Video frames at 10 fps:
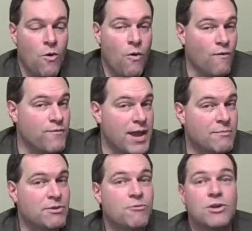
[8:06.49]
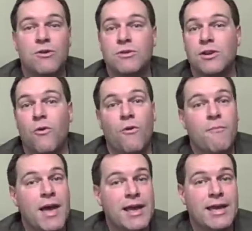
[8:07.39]
or family reunion or
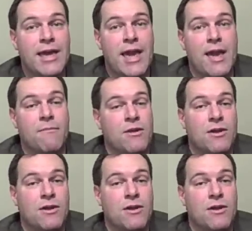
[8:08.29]
mega camp,